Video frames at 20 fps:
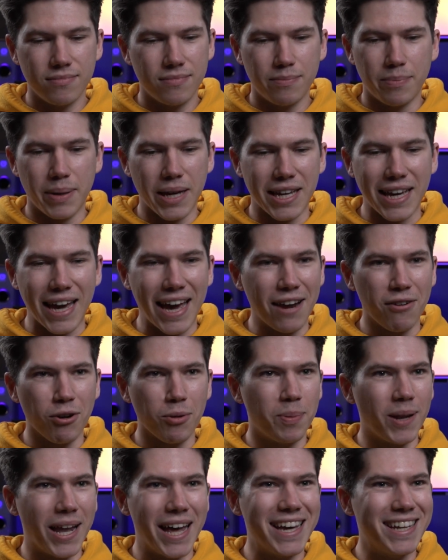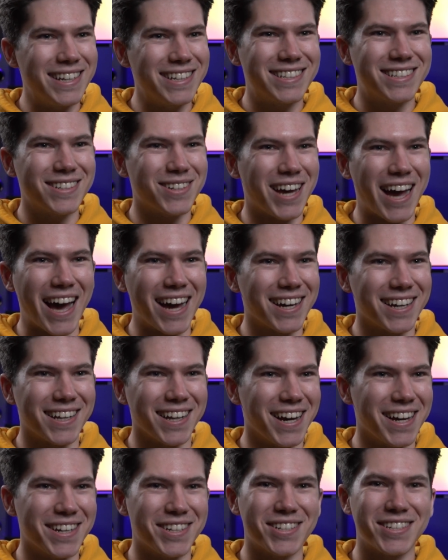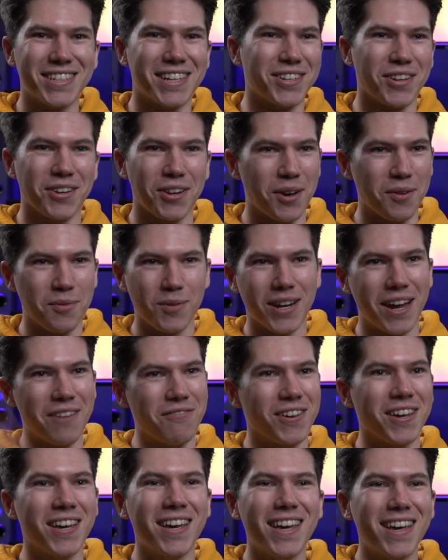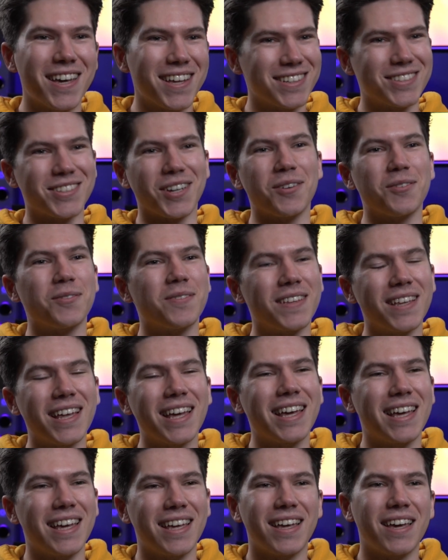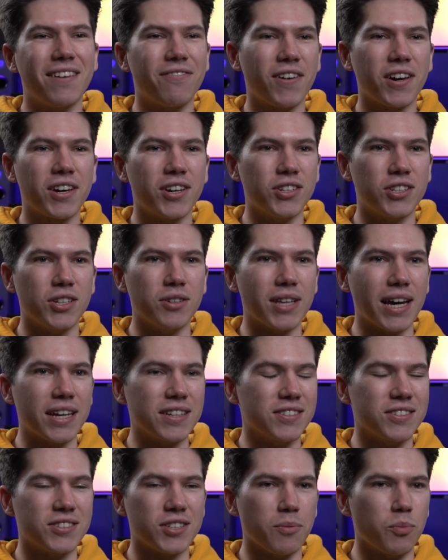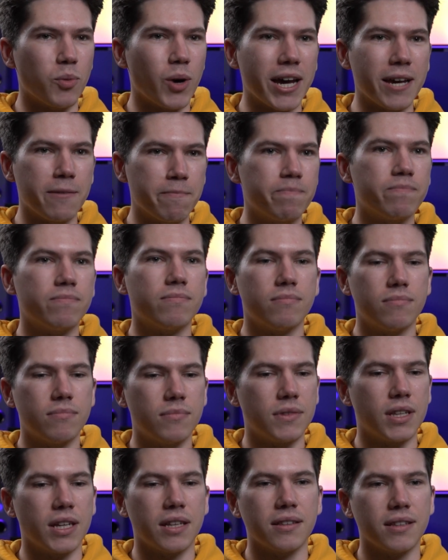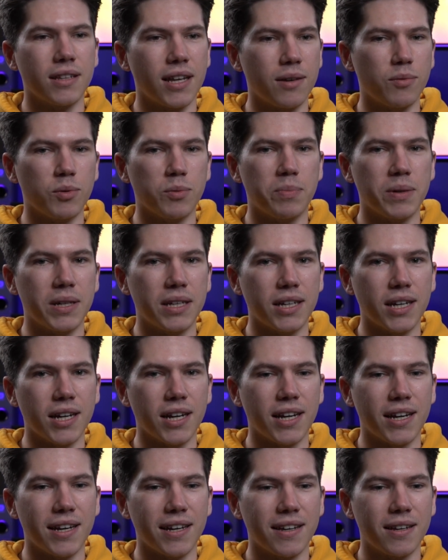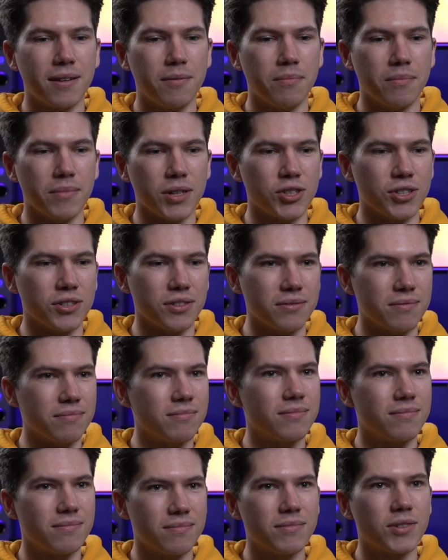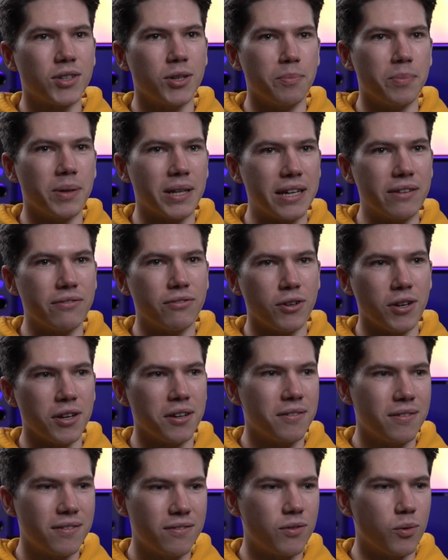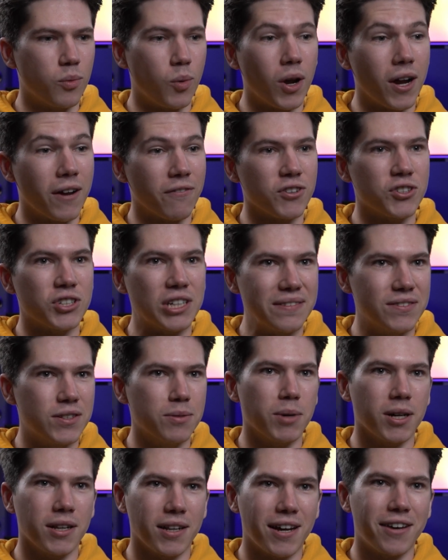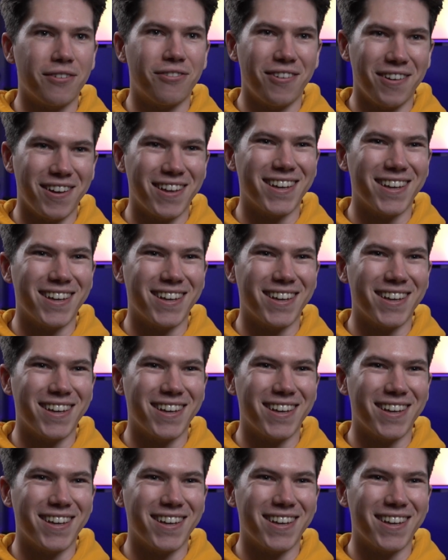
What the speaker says: big aeroplanes, hang gliders, I don't know, whatever. So if I can do that in some way, then that would be mission complete for what I've achieved in my life.